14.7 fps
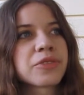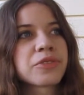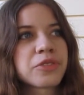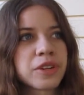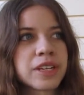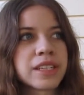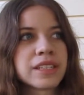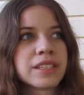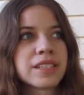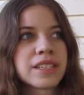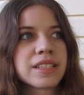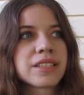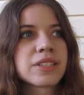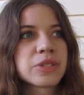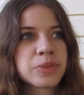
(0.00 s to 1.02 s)
friend
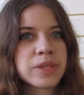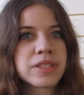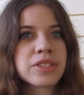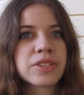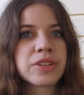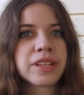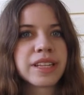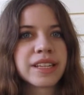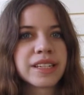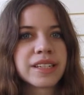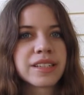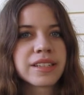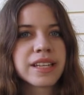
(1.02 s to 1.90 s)
in Switzerland